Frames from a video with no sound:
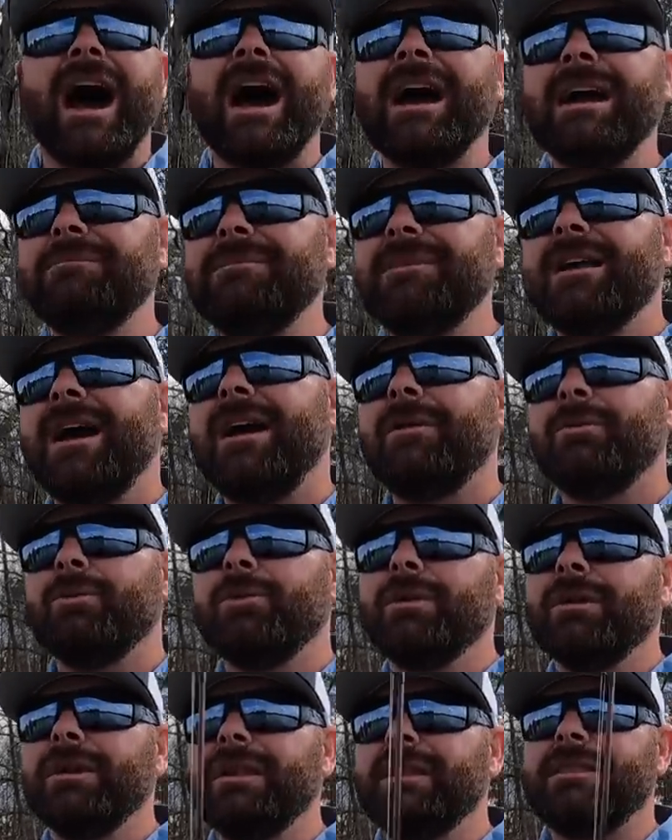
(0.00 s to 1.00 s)
I'm not
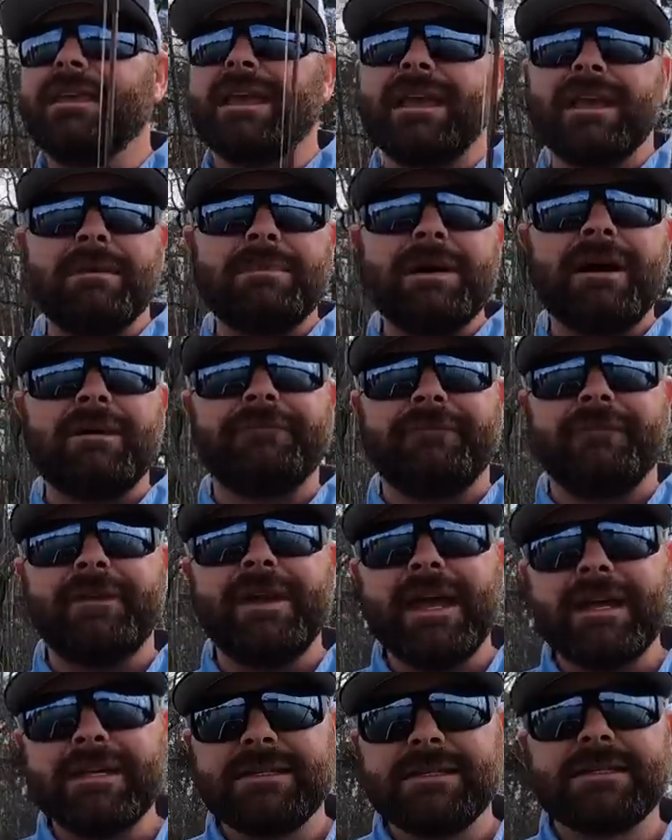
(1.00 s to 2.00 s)
really thinking about
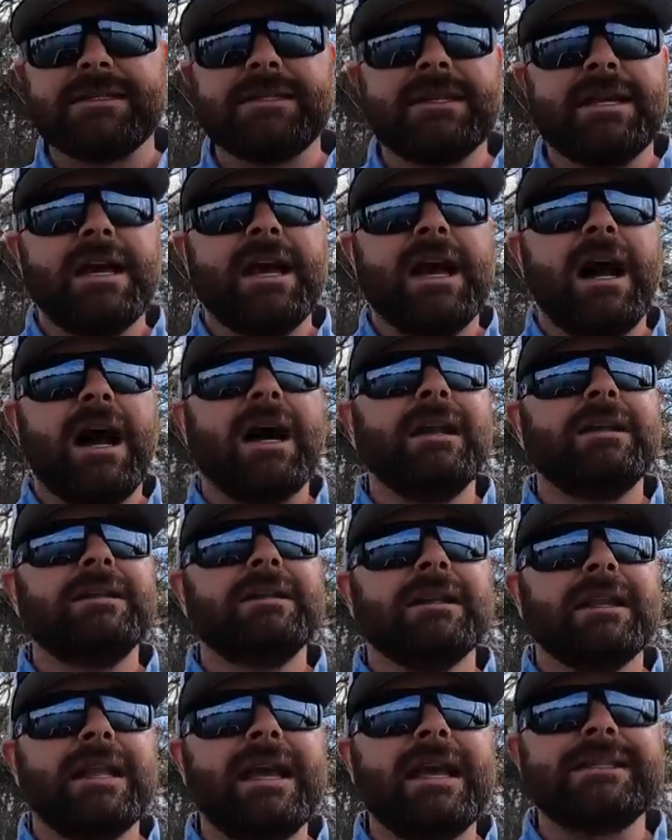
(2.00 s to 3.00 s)
finesse
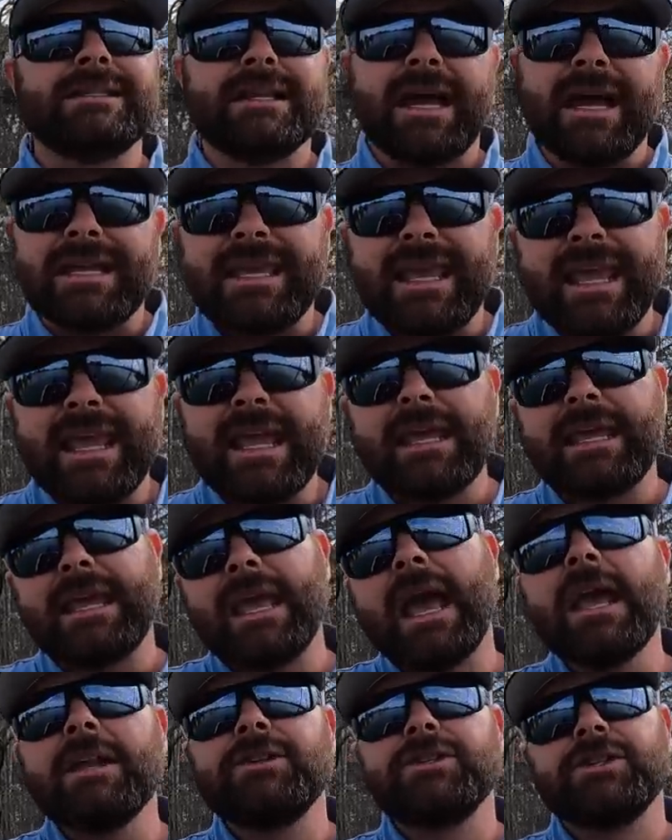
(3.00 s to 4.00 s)
unless I can't
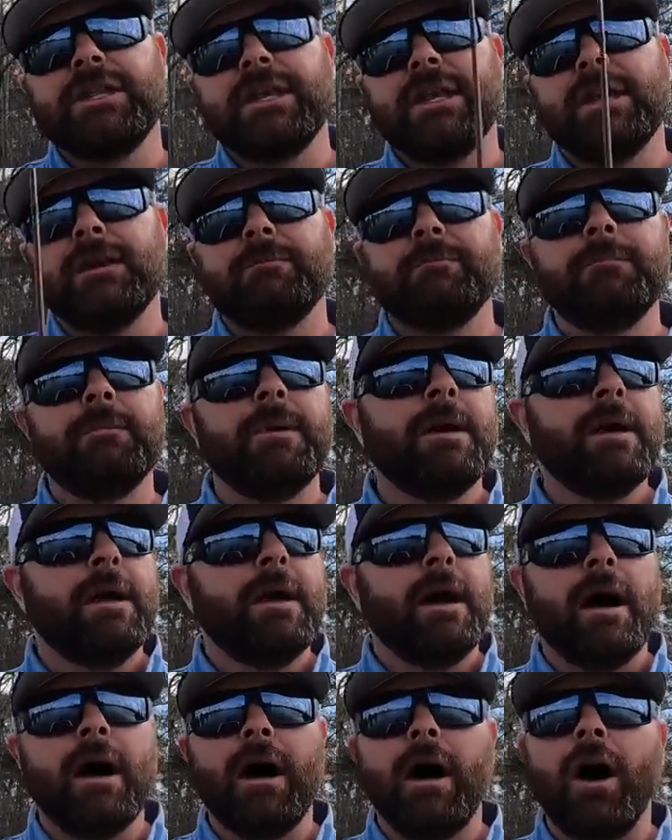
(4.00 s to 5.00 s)
catch them
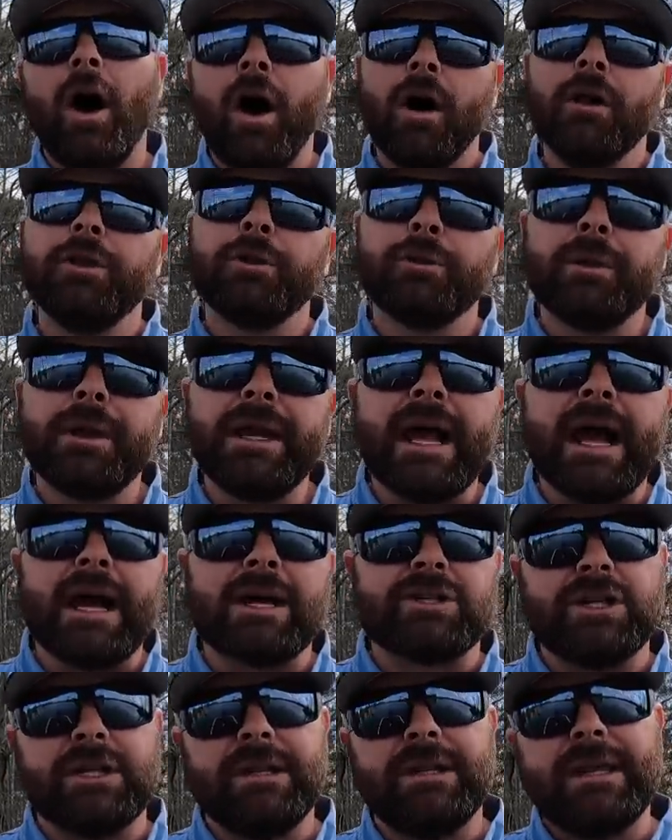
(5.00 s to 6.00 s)
uh, on the
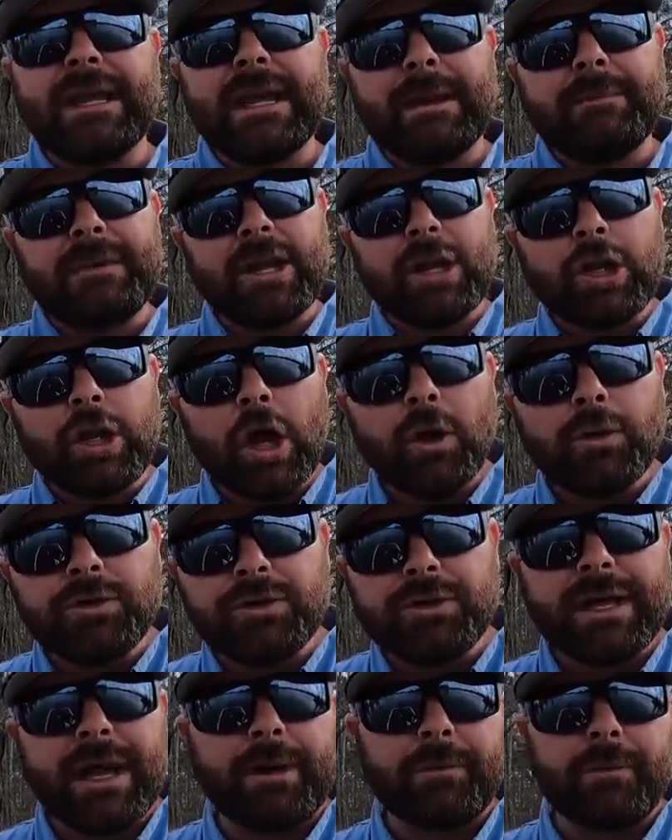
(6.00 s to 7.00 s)
reaction. Then I'm gonna go
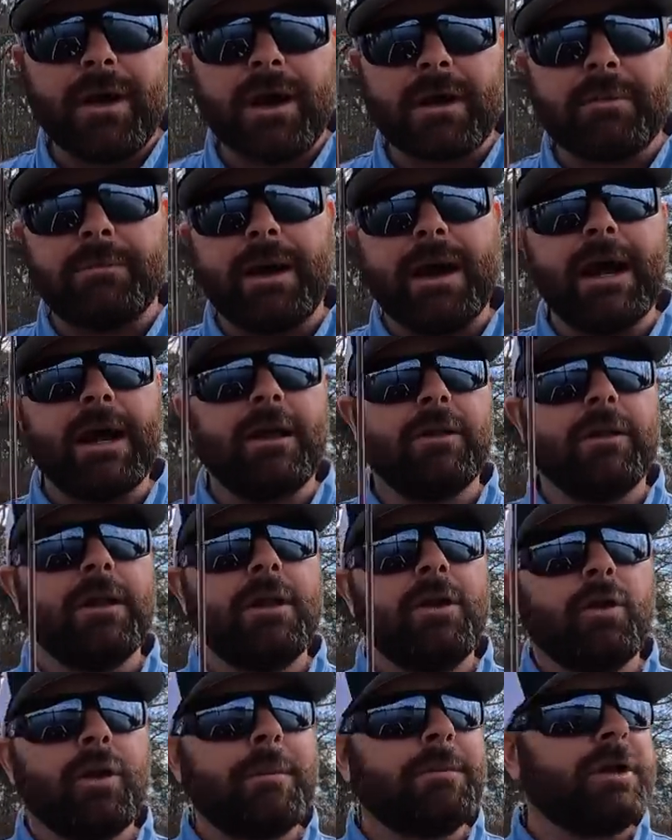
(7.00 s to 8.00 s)
to that rock pile
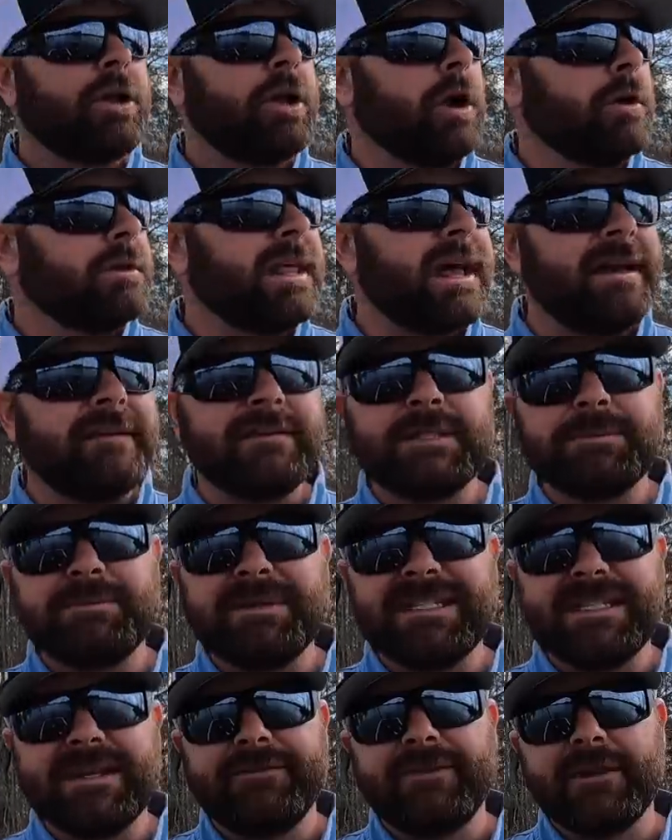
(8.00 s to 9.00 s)
or I'm gonna go to that
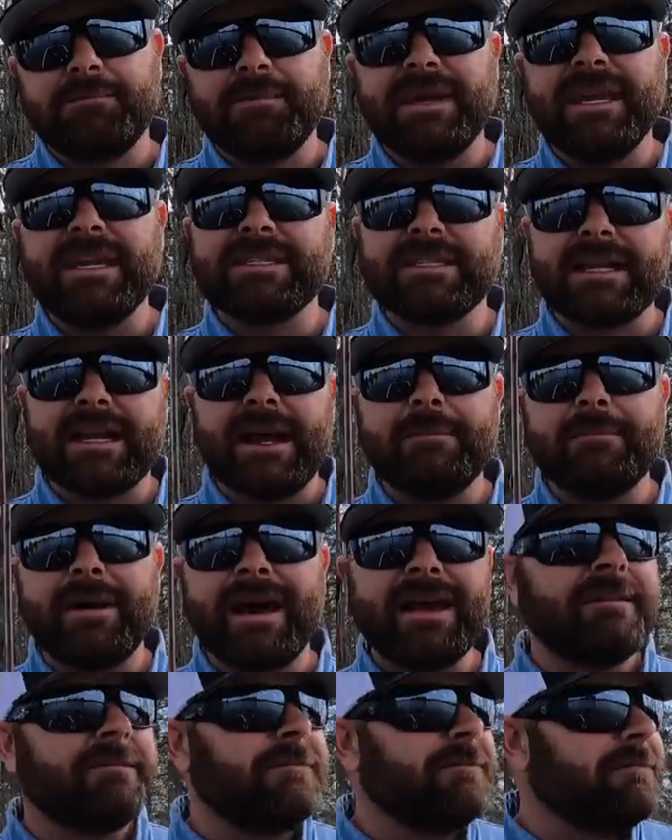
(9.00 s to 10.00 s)
specific piece that I
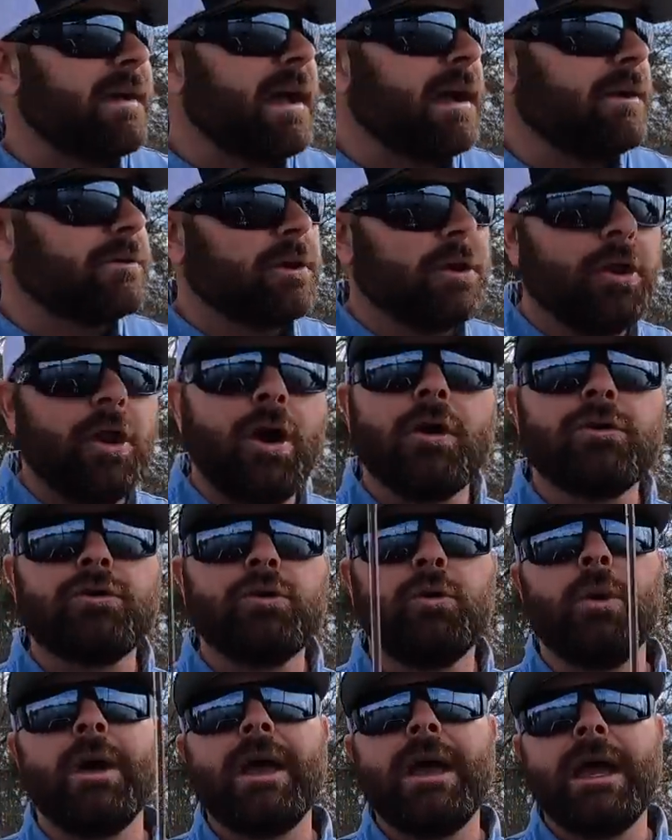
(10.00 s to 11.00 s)
might have found along
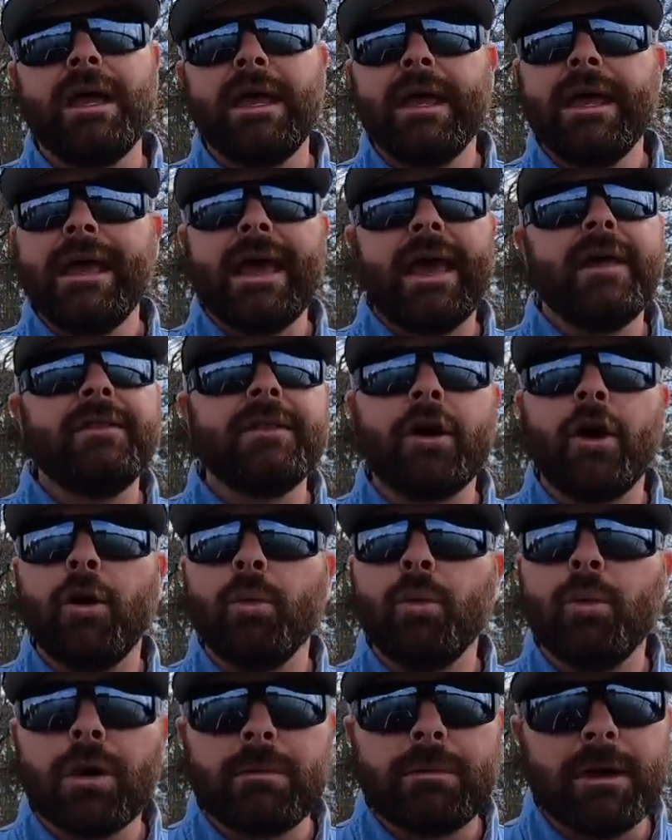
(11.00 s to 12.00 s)
the way and then
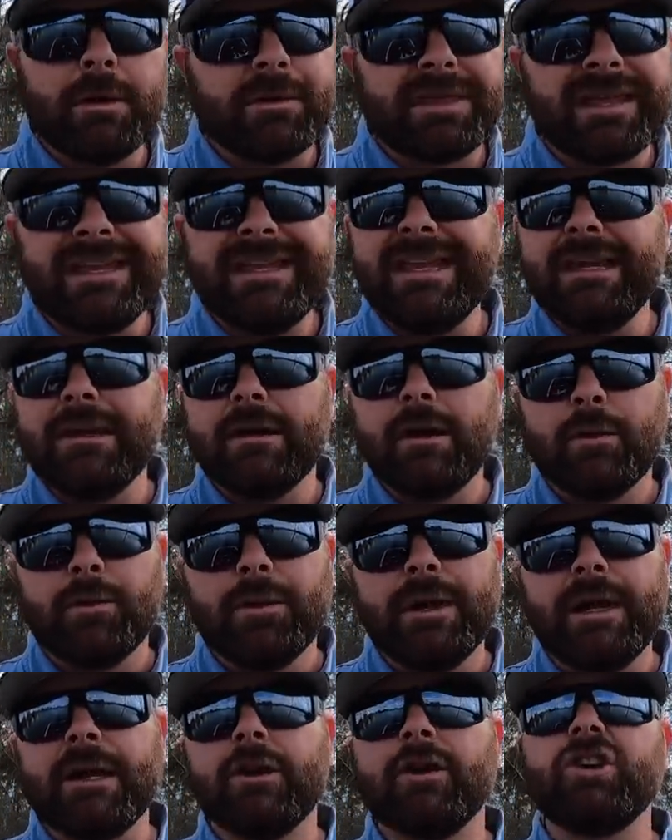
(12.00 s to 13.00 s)
I'll worm it with a Neko
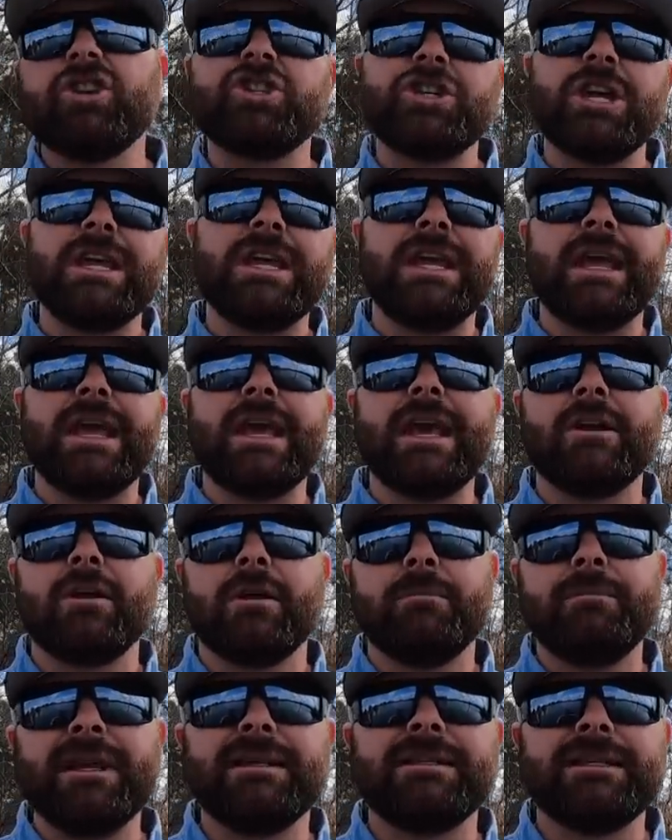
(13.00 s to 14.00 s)
rig or a shaky head
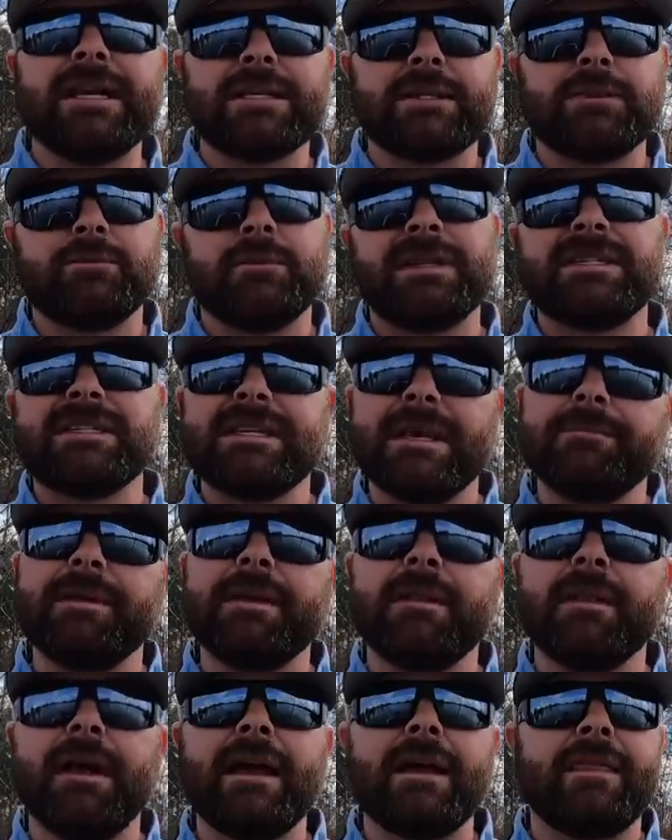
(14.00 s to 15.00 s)
or a big Texas rig,
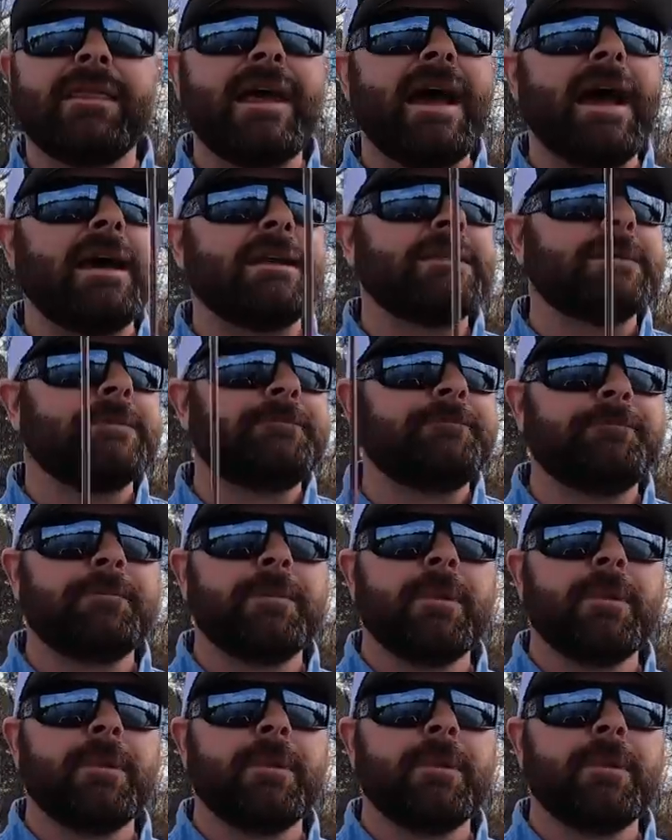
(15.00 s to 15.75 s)
something like that.